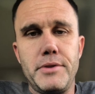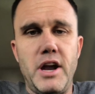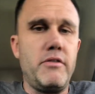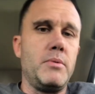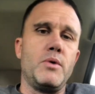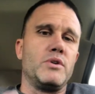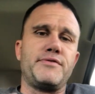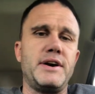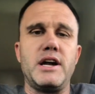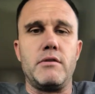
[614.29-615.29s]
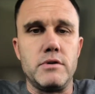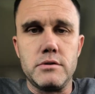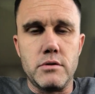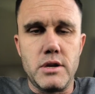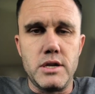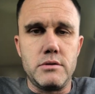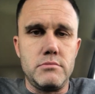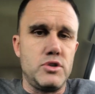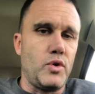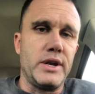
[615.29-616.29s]
Everybody wants to fight Alvarez, okay?
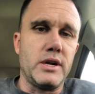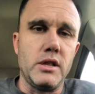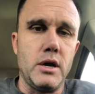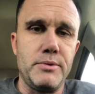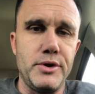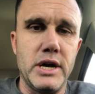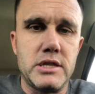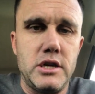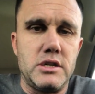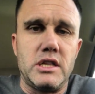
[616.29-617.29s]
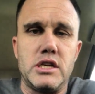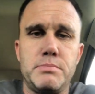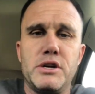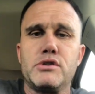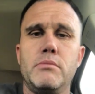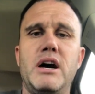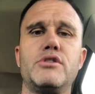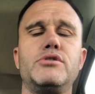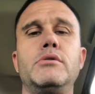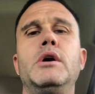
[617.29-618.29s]
Join the club. There's nothing special
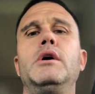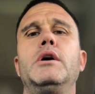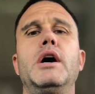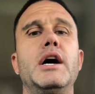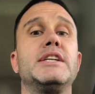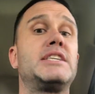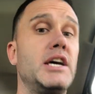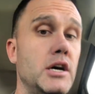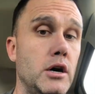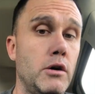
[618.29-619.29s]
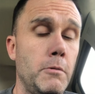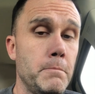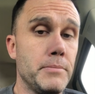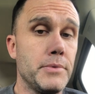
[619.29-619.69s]
about you until